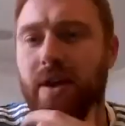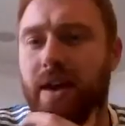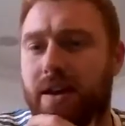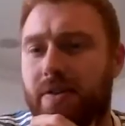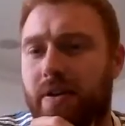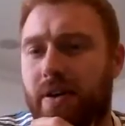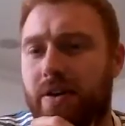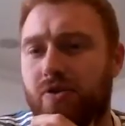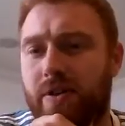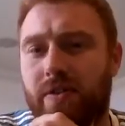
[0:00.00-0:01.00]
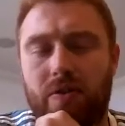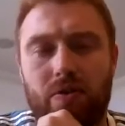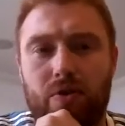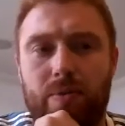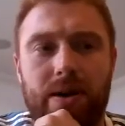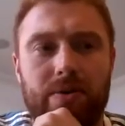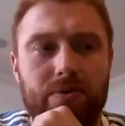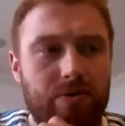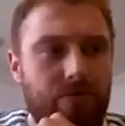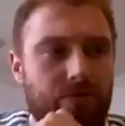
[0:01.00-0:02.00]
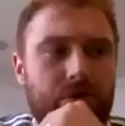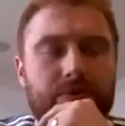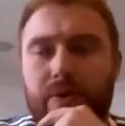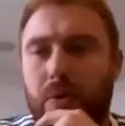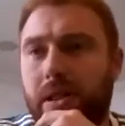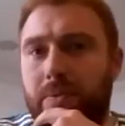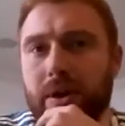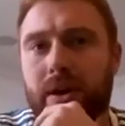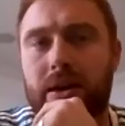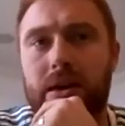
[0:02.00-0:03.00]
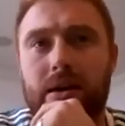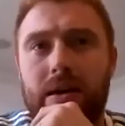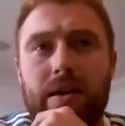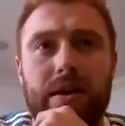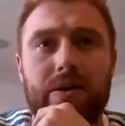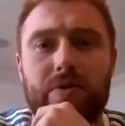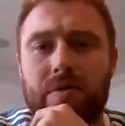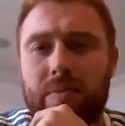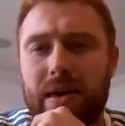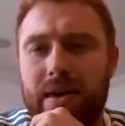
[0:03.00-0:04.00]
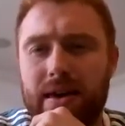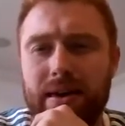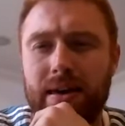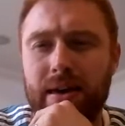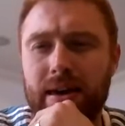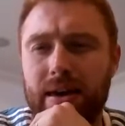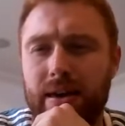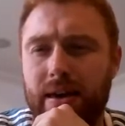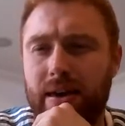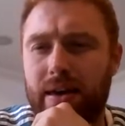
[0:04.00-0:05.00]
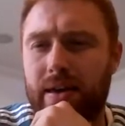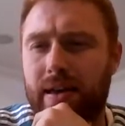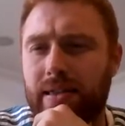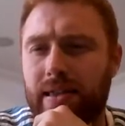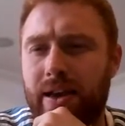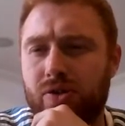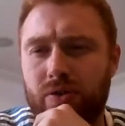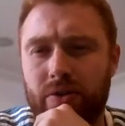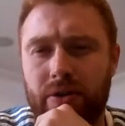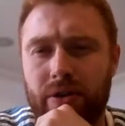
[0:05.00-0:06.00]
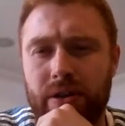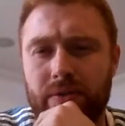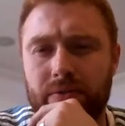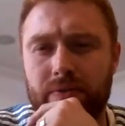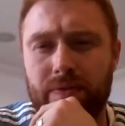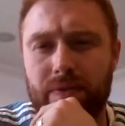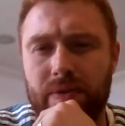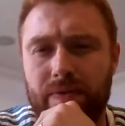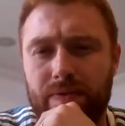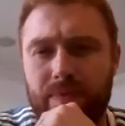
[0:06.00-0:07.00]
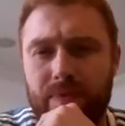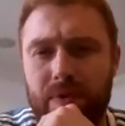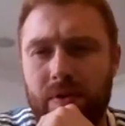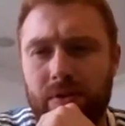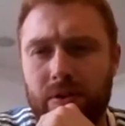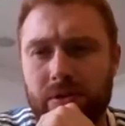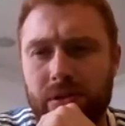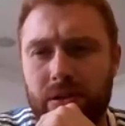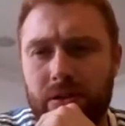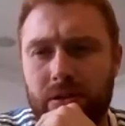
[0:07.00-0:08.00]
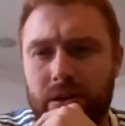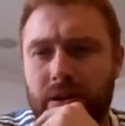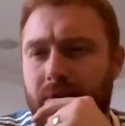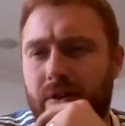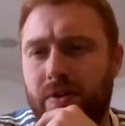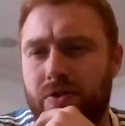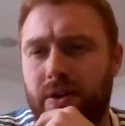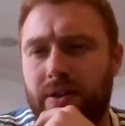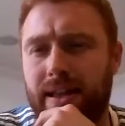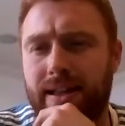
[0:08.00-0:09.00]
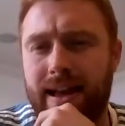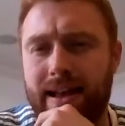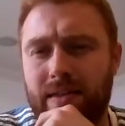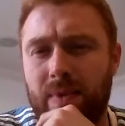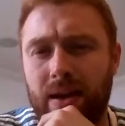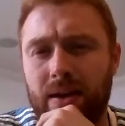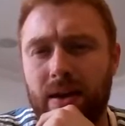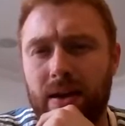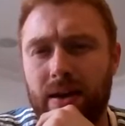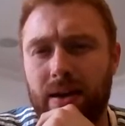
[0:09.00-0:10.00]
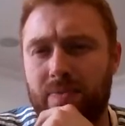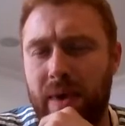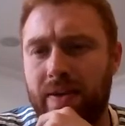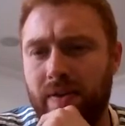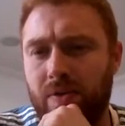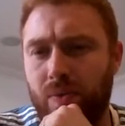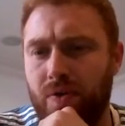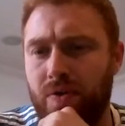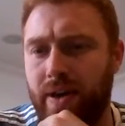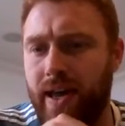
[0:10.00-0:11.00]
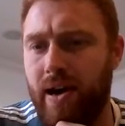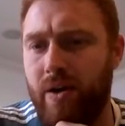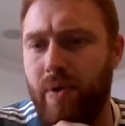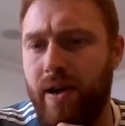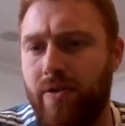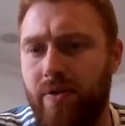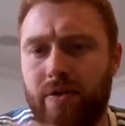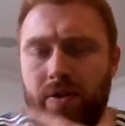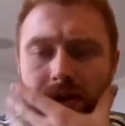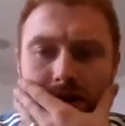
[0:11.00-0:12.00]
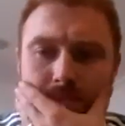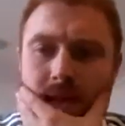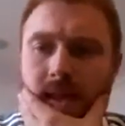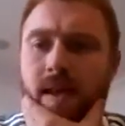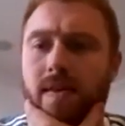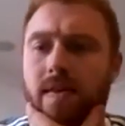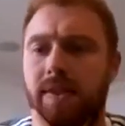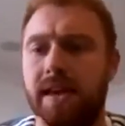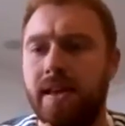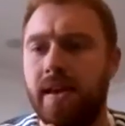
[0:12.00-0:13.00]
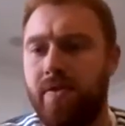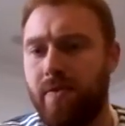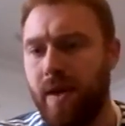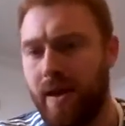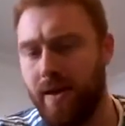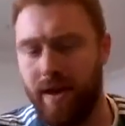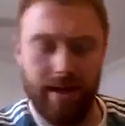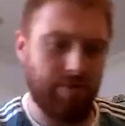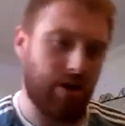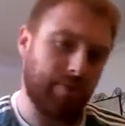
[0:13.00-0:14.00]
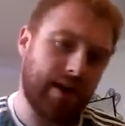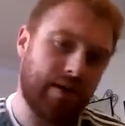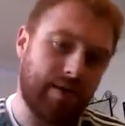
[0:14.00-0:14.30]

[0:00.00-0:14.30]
it's interesting to talk about John quickly, but he used to be a lecturer in, was it physiology and anatomy? He's basically wasn't a chiropractor. He used to teach medics, and then he's become a chiropractor.